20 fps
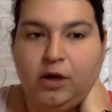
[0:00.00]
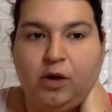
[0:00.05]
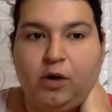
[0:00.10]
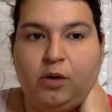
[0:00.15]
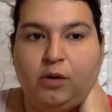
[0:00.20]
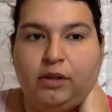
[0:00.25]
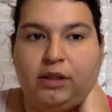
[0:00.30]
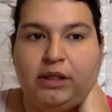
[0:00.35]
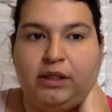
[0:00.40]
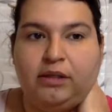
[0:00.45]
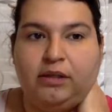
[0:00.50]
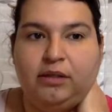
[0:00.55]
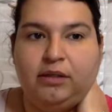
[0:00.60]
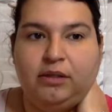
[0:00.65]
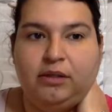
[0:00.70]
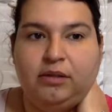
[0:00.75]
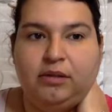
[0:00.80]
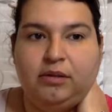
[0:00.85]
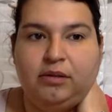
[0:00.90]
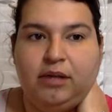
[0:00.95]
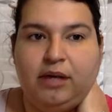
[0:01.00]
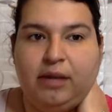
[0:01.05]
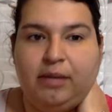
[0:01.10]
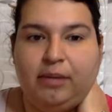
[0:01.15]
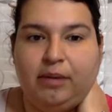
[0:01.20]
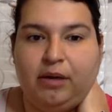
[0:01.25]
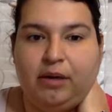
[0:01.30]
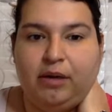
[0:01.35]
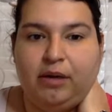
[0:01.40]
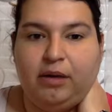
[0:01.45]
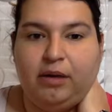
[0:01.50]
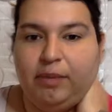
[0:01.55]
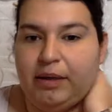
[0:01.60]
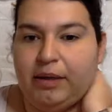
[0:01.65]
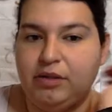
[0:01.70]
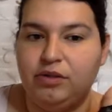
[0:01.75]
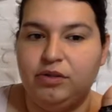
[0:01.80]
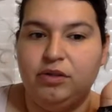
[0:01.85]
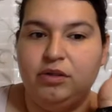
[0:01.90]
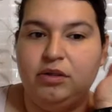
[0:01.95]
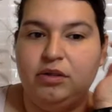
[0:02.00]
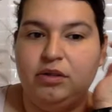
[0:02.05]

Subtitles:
Hold on, I'm not on the right page.